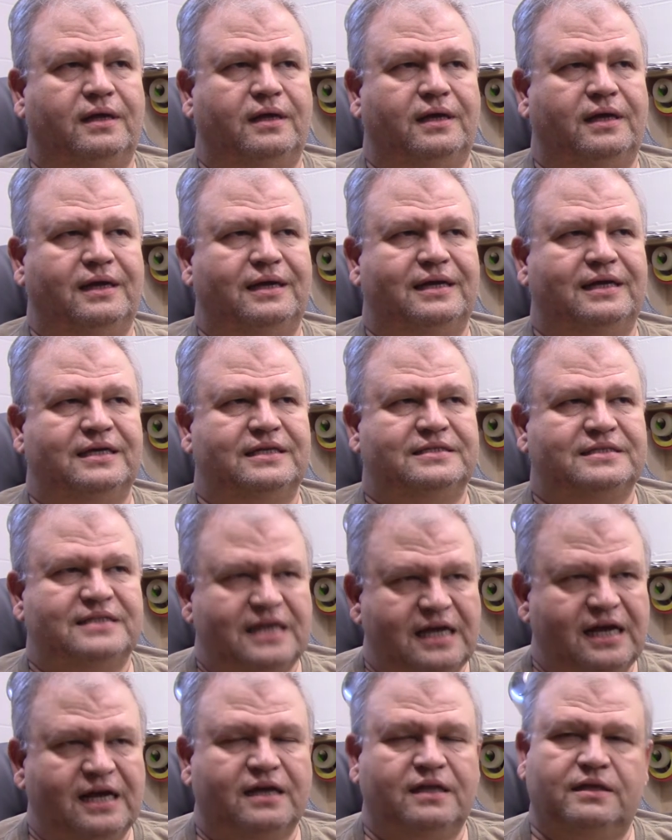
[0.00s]
in
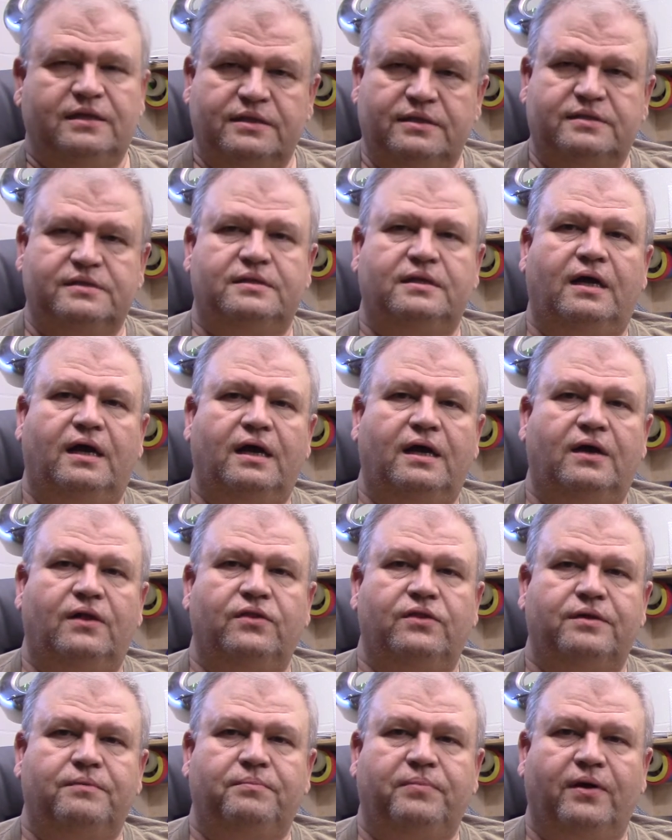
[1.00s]
exactly the style
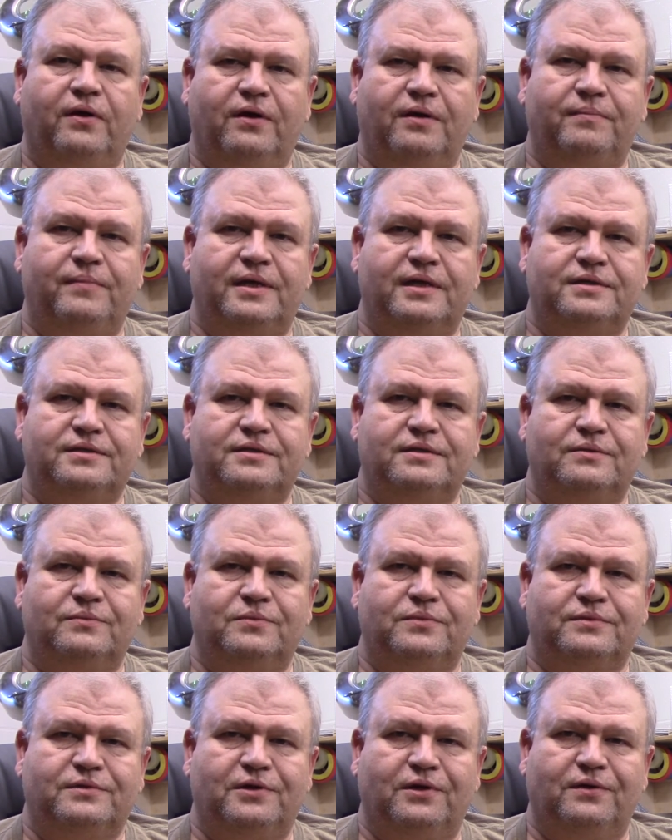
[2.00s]
that Perry Mason
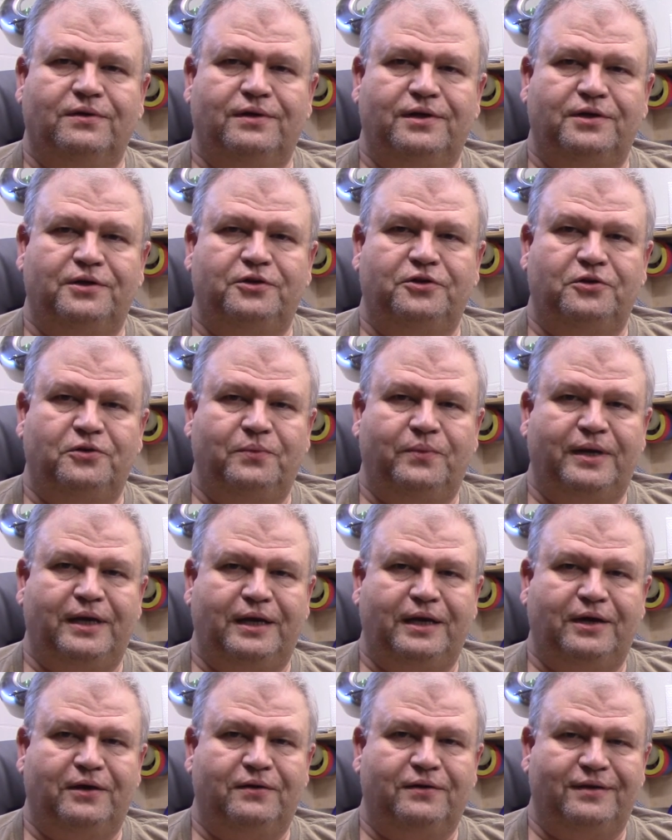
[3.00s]
turned into when he
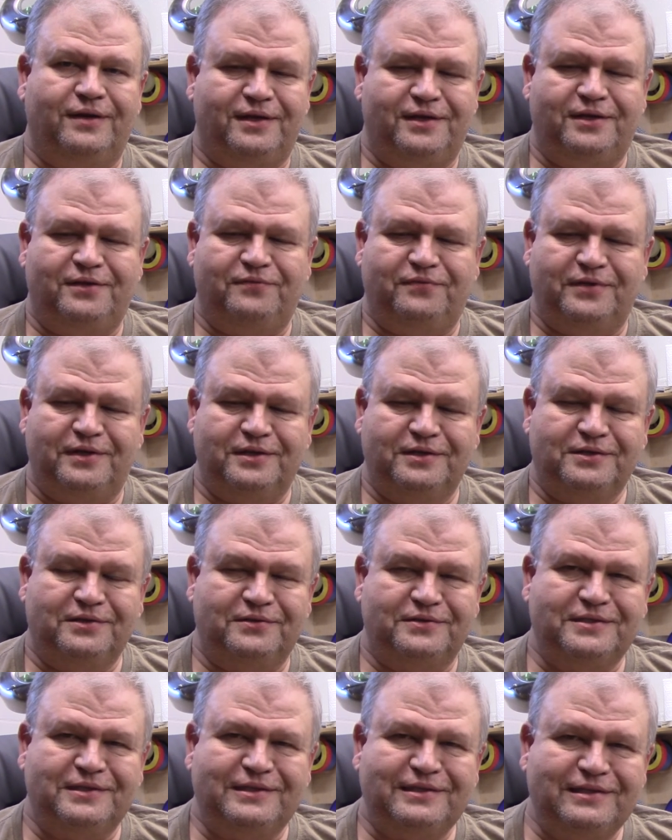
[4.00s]
got on the TV. So
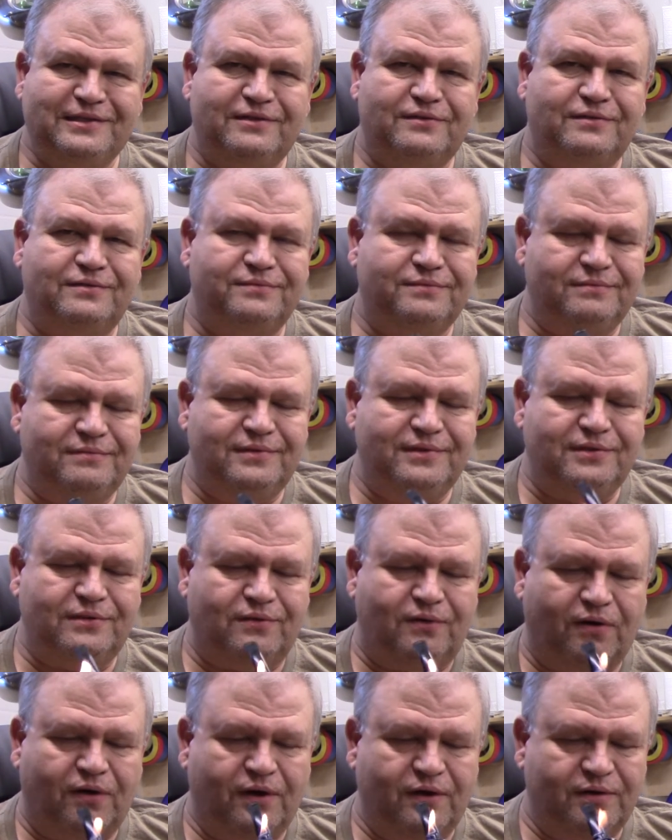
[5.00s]
it's a little
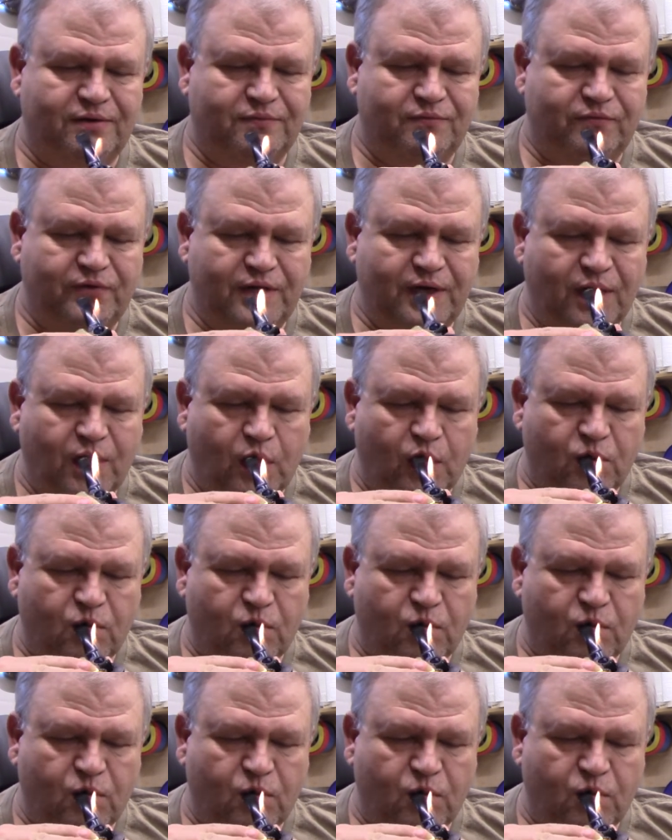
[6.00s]
hard reading.